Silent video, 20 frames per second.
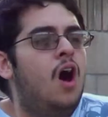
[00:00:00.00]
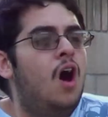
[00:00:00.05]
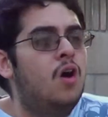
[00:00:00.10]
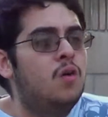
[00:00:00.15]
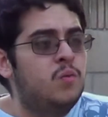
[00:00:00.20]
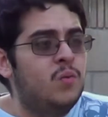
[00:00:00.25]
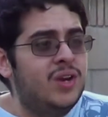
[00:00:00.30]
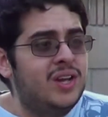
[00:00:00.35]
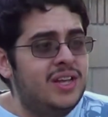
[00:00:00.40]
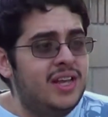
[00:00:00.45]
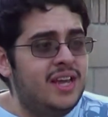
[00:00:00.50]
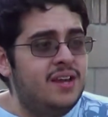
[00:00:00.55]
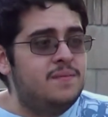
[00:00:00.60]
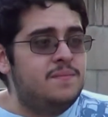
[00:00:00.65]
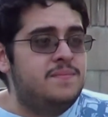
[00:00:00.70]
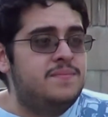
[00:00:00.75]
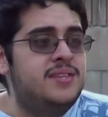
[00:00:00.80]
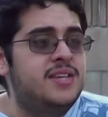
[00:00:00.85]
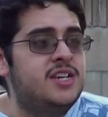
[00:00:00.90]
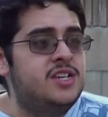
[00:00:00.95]
Oh, really?
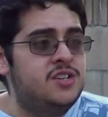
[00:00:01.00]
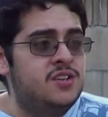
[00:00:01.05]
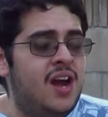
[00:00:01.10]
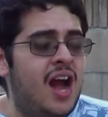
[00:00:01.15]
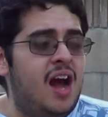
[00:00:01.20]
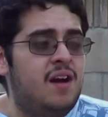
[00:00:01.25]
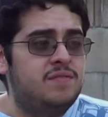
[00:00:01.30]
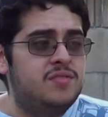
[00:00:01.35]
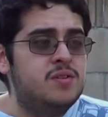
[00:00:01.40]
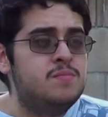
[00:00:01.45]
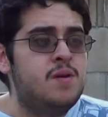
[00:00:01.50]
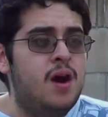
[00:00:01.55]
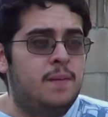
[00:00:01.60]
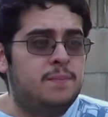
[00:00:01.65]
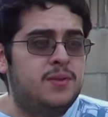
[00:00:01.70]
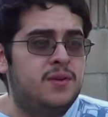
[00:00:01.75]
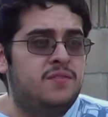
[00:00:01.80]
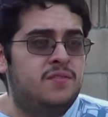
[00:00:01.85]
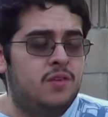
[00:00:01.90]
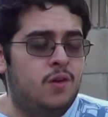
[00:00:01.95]
Did you have to
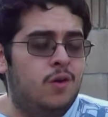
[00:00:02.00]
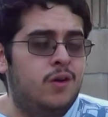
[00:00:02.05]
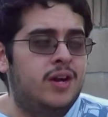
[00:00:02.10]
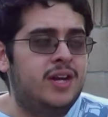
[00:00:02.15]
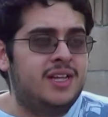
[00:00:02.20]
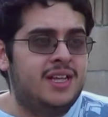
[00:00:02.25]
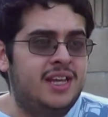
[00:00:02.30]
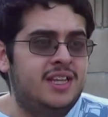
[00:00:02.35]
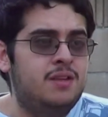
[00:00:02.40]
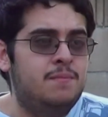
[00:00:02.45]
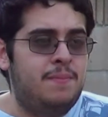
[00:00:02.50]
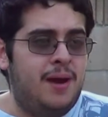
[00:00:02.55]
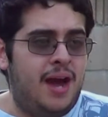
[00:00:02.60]
mop the floor and clean the